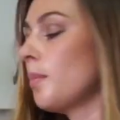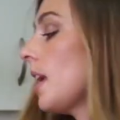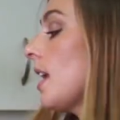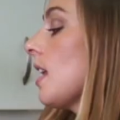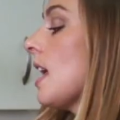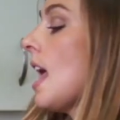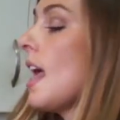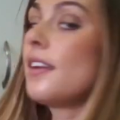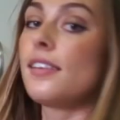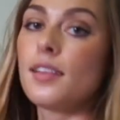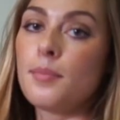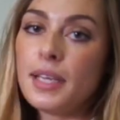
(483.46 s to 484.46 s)
bit, and
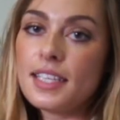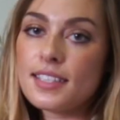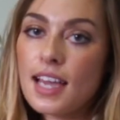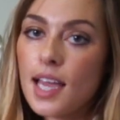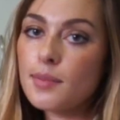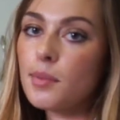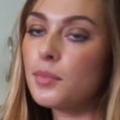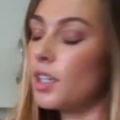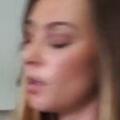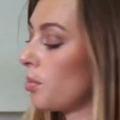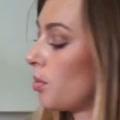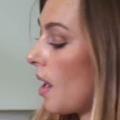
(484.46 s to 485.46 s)
in the meantime, I'm
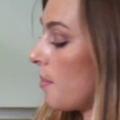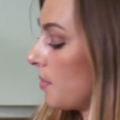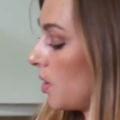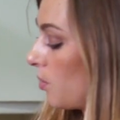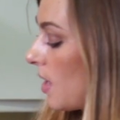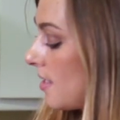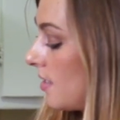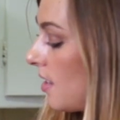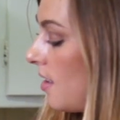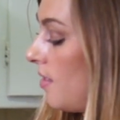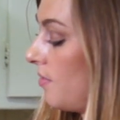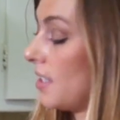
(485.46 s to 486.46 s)
gonna prep the rest
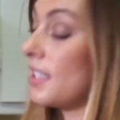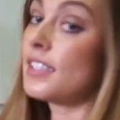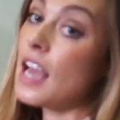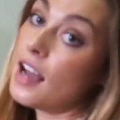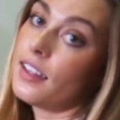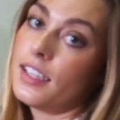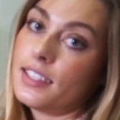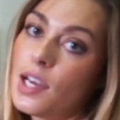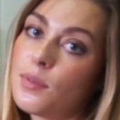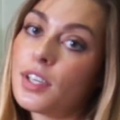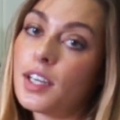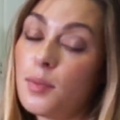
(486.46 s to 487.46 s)
of the salad
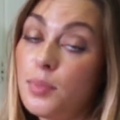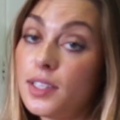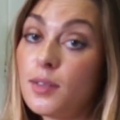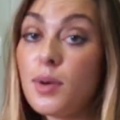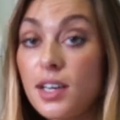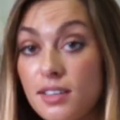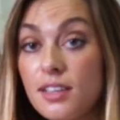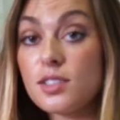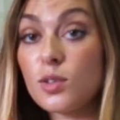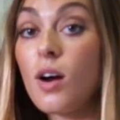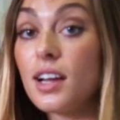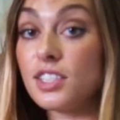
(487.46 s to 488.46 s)
that we're gonna put the butternut
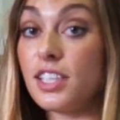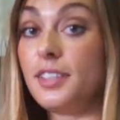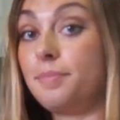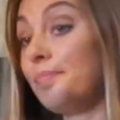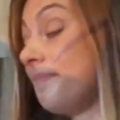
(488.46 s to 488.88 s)
squash in.